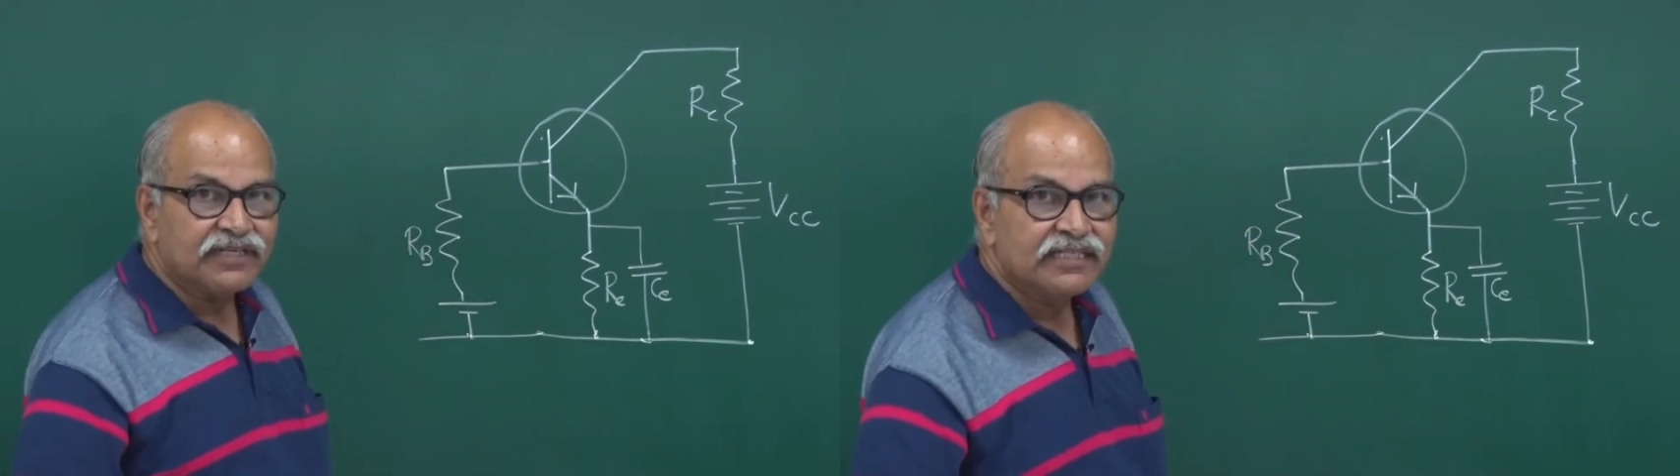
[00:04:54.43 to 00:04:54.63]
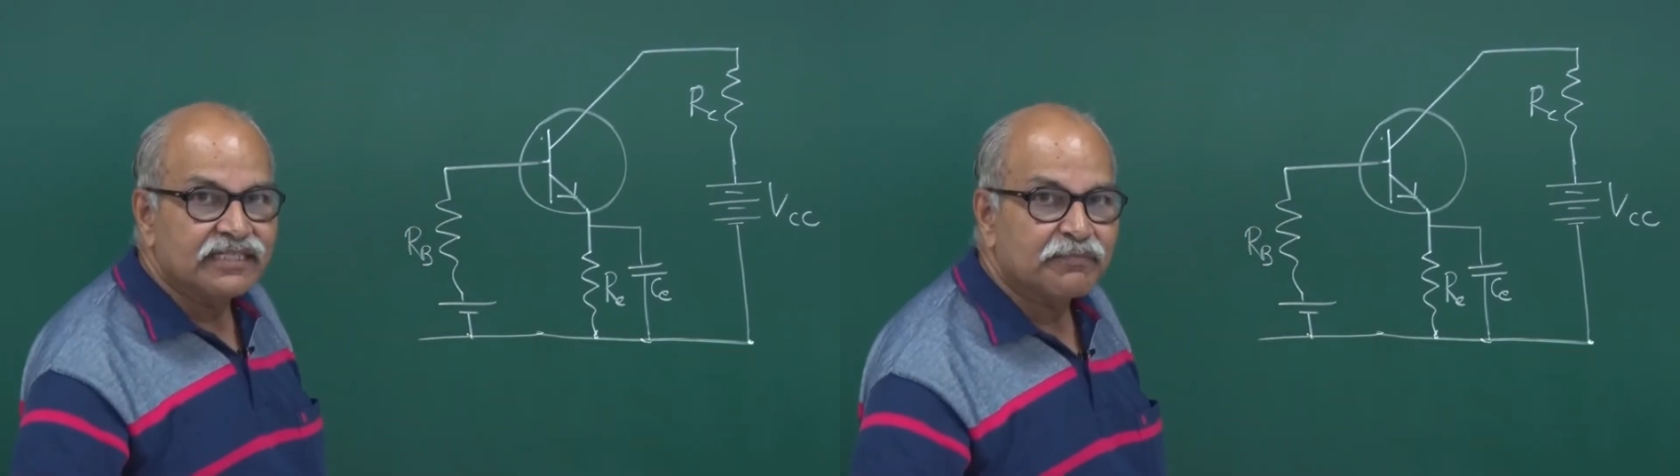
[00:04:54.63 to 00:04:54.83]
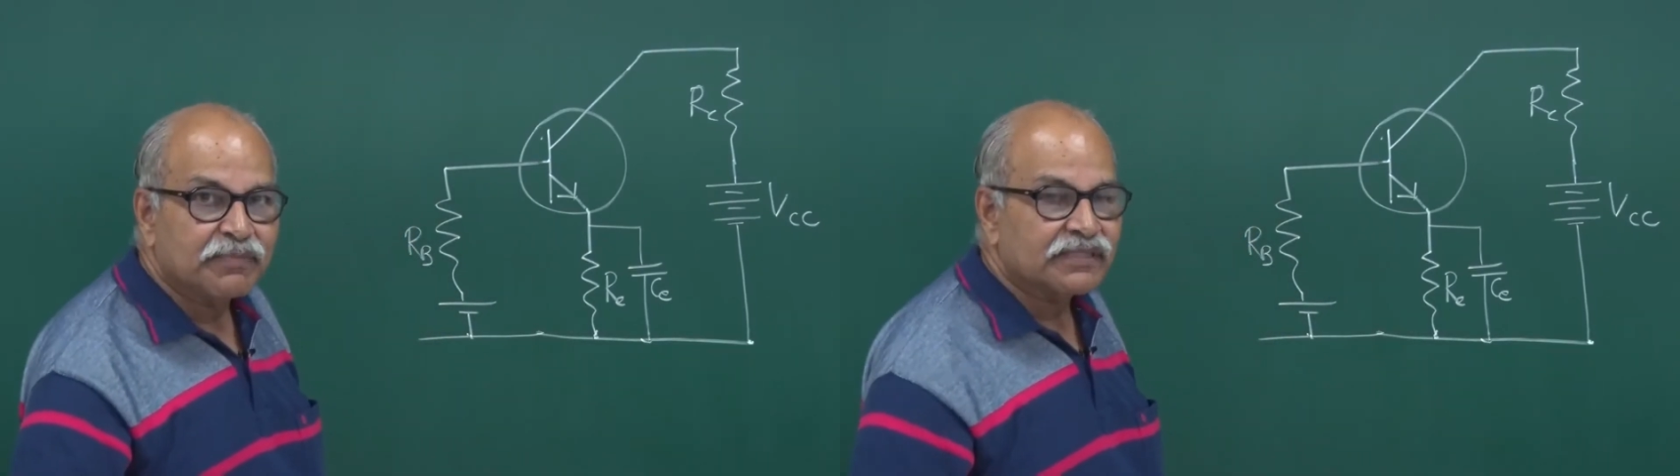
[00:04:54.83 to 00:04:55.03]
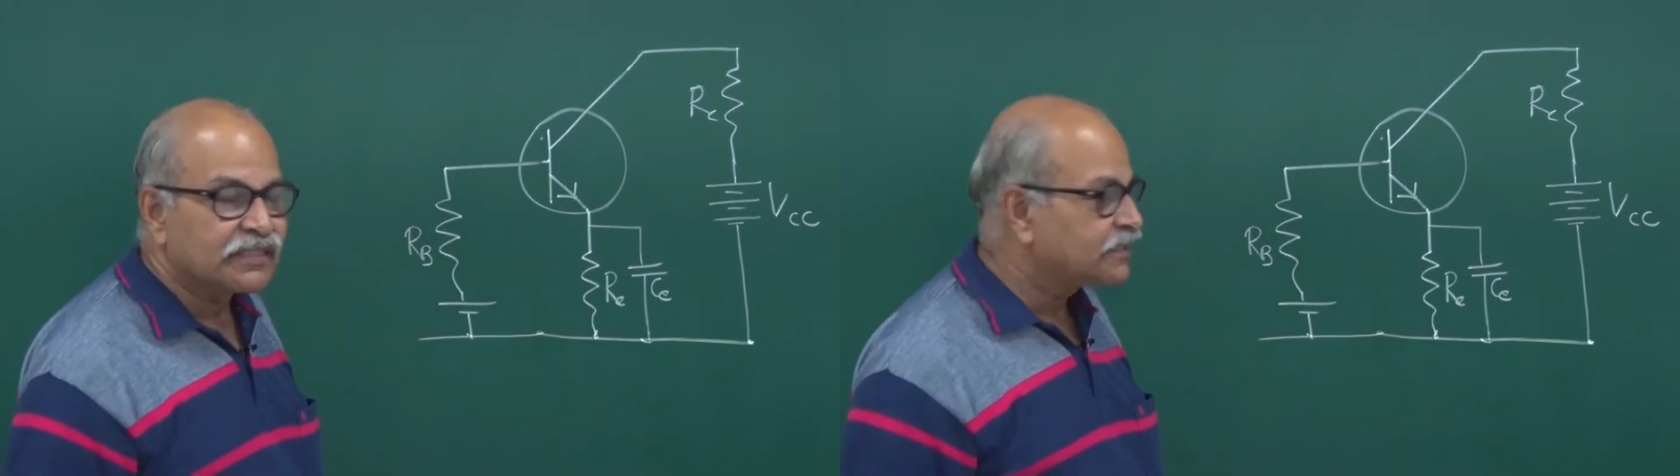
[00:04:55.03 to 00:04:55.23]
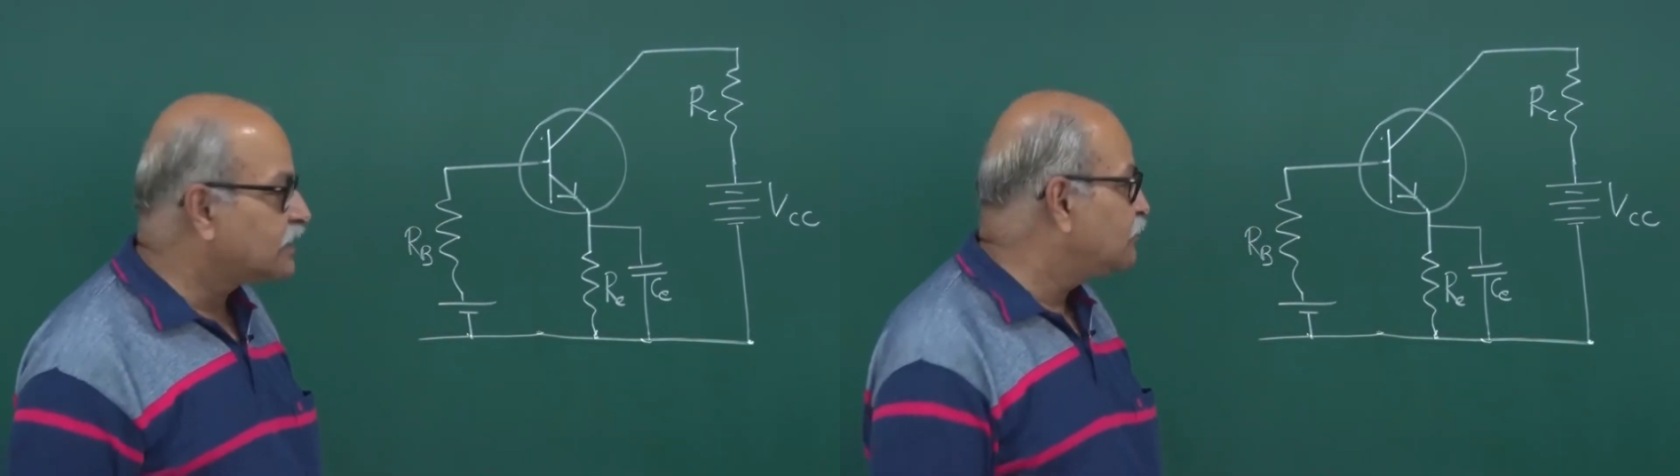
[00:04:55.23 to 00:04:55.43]
is
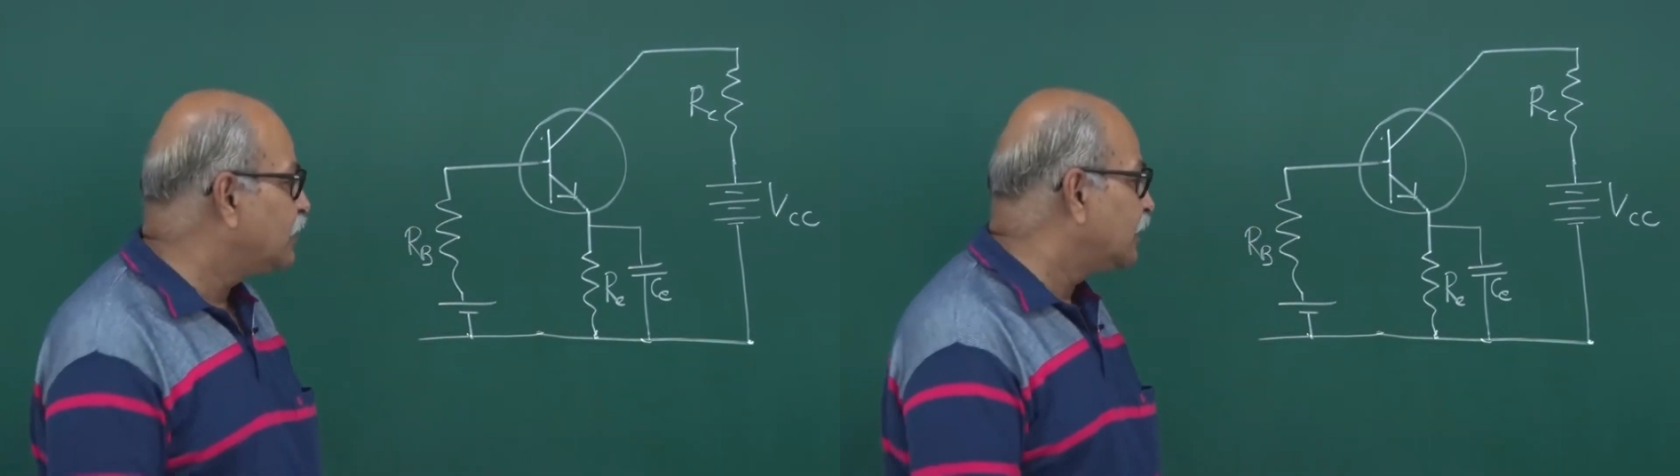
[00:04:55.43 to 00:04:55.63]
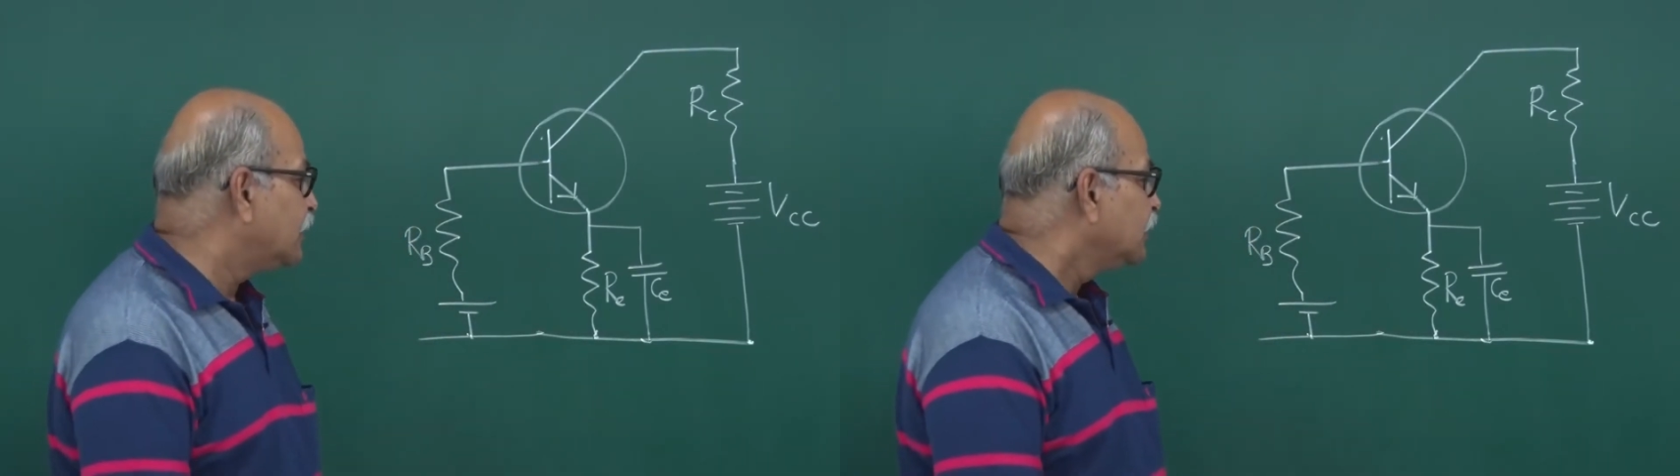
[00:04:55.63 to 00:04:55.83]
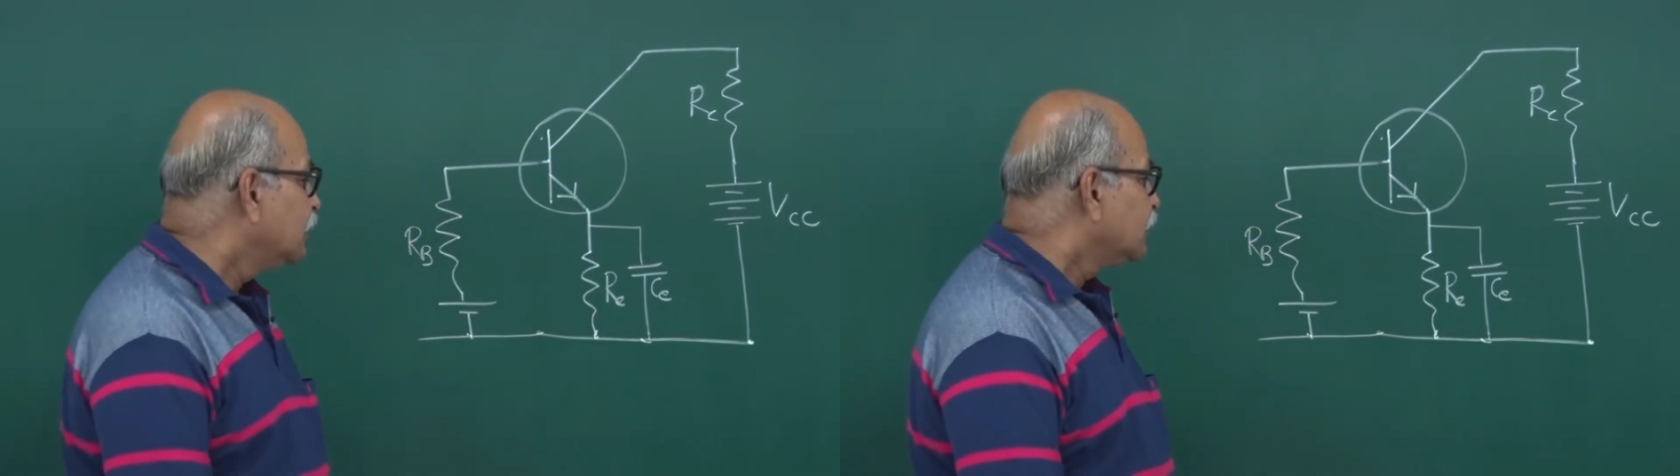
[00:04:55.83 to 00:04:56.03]
represented by